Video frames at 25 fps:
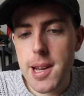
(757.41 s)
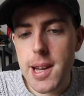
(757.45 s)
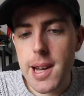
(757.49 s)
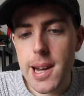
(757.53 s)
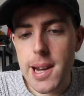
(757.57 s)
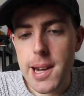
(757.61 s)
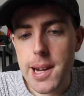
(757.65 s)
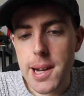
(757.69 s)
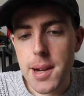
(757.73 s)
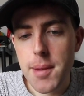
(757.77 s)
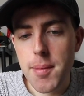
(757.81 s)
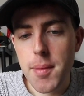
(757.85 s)

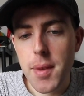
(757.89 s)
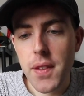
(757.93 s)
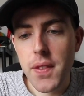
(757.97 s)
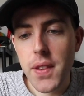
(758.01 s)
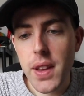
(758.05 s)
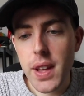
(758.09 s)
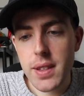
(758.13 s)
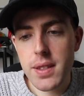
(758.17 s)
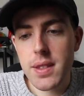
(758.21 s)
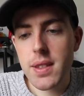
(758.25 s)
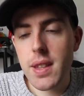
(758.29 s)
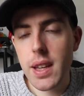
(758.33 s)
And
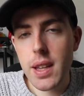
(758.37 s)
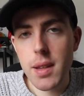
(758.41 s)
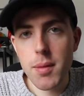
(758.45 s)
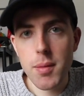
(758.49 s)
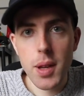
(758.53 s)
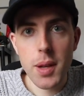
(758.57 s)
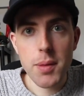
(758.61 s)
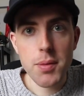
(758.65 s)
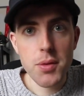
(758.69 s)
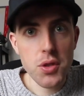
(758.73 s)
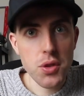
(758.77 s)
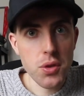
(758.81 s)
that's taken
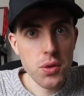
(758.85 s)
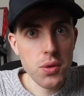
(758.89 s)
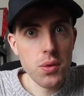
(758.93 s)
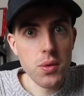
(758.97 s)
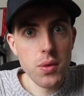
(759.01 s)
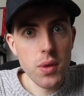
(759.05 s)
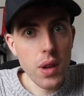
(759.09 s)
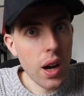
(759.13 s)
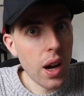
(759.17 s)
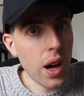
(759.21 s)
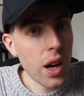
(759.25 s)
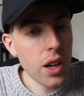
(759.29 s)
me up
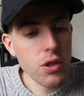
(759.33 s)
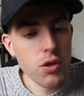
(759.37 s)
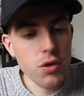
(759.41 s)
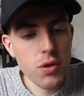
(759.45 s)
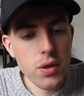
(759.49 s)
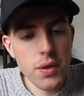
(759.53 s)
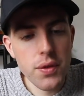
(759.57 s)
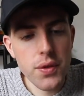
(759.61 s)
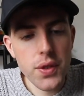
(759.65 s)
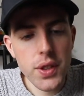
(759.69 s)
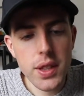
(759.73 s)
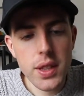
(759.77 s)
to
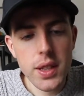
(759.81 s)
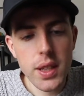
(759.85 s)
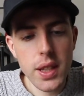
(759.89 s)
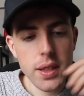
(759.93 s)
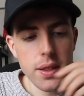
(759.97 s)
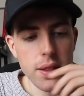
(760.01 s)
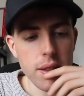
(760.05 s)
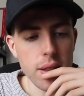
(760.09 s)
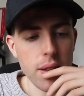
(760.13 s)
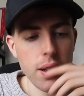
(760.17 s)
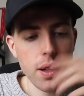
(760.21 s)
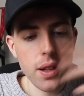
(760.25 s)
100
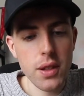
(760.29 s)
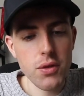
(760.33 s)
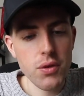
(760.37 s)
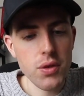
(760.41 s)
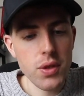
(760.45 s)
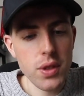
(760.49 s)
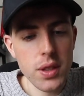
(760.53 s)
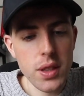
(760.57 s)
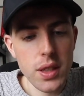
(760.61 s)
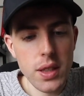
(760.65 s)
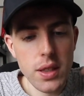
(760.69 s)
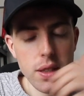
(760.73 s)
fitness,
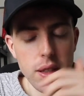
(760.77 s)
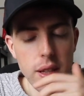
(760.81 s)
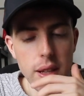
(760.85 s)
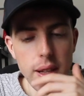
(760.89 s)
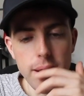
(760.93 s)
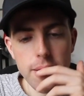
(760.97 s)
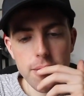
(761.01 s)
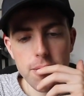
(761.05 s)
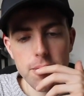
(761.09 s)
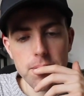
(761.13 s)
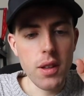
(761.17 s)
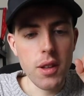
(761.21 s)
100
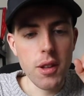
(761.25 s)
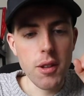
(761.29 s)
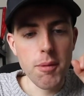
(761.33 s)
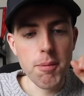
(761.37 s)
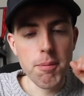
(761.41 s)
CTL.